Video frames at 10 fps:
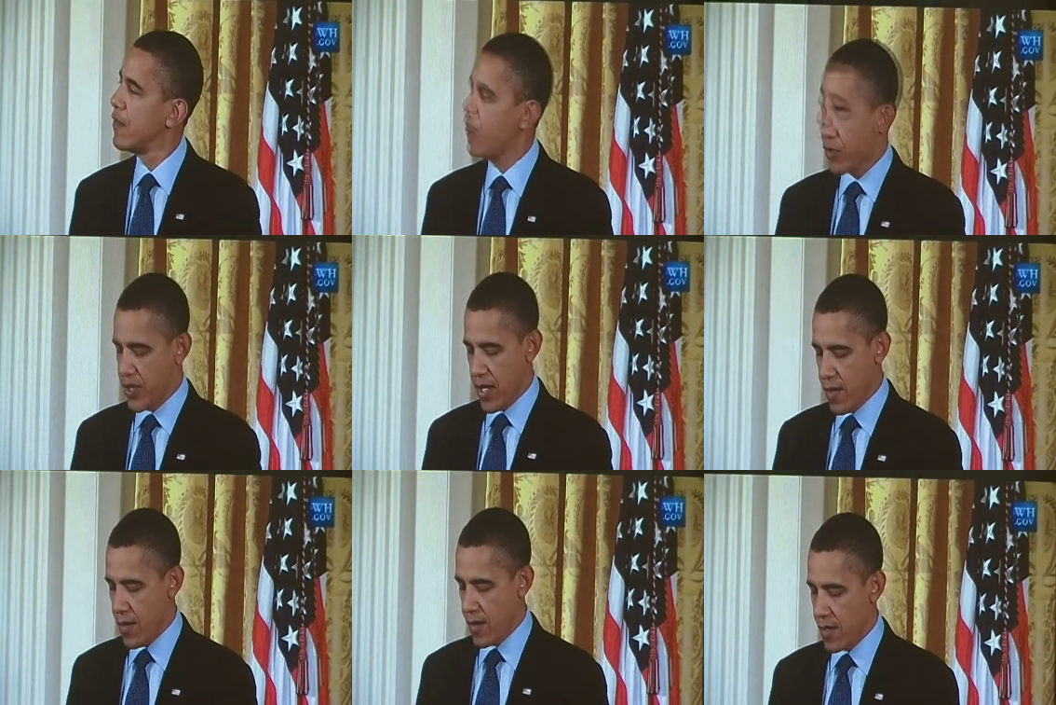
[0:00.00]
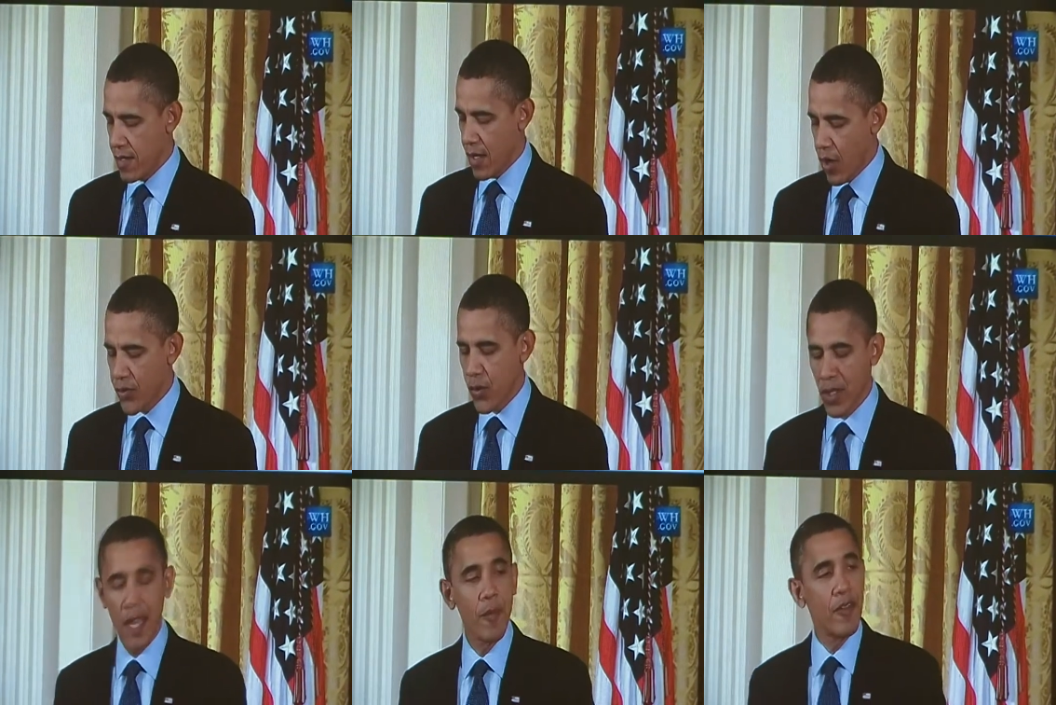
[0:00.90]
Folks here can also
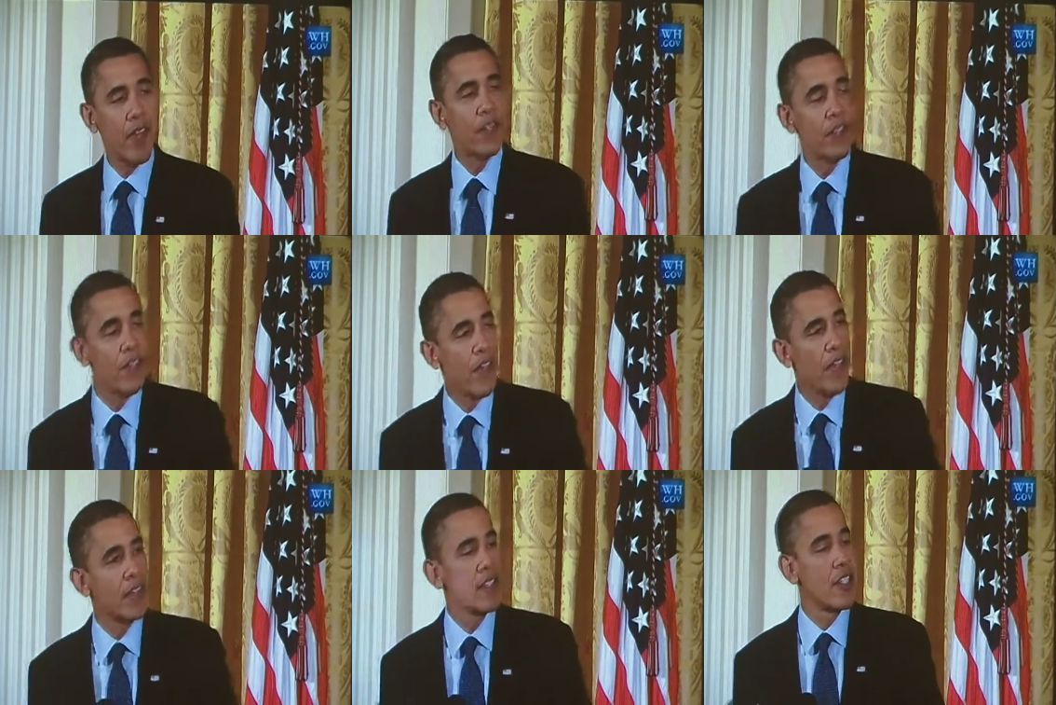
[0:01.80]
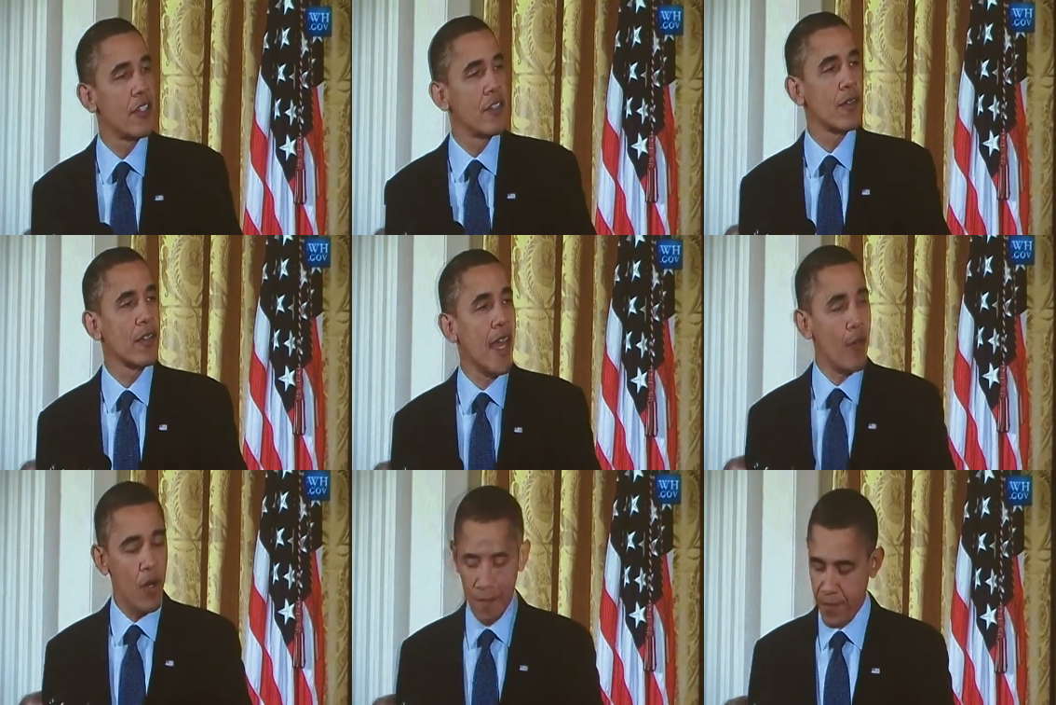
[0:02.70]
claim inventions like the digital
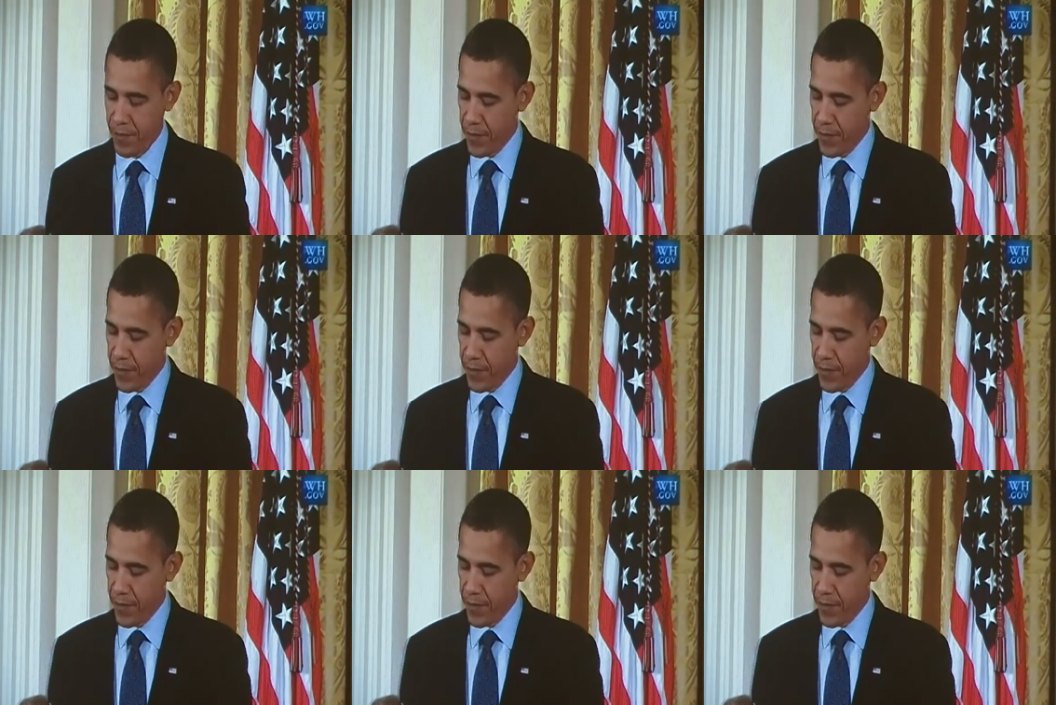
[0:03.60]
camera